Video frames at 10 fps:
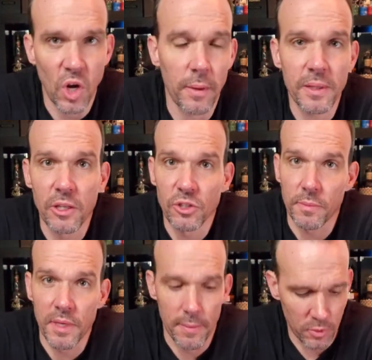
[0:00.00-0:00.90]
I am going to clear
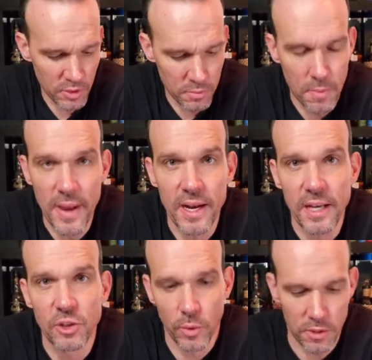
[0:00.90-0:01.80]
something up. There was some
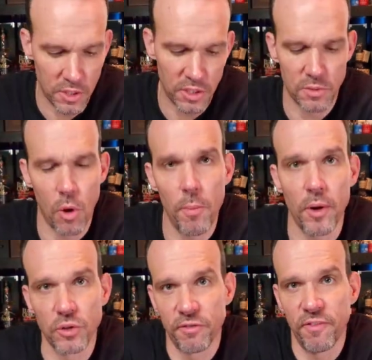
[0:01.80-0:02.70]
debate as to whether these small
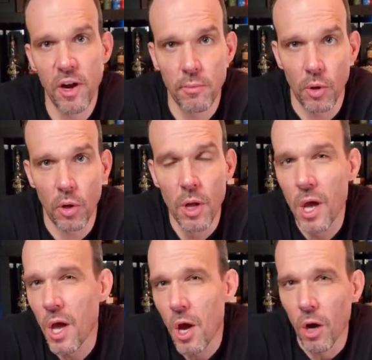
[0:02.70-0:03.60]
bottles of Fireball
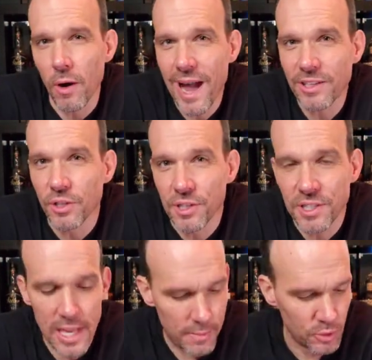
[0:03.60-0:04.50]
are actually the
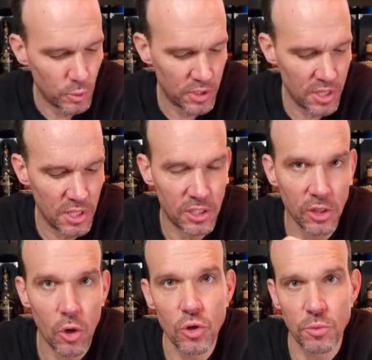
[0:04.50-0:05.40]
same as what's in these
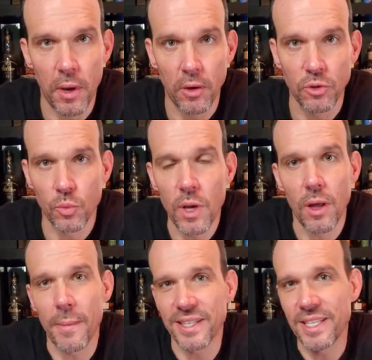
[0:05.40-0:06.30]
large bottles.
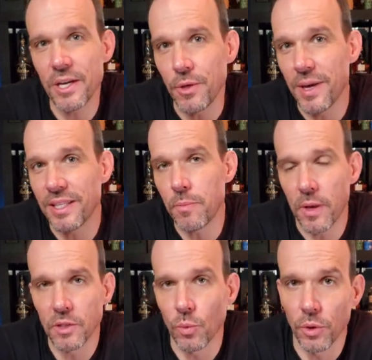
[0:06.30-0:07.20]
Well, I'm going to tell you, it
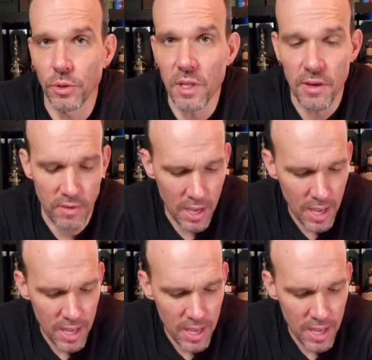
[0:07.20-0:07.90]
depends on where you live.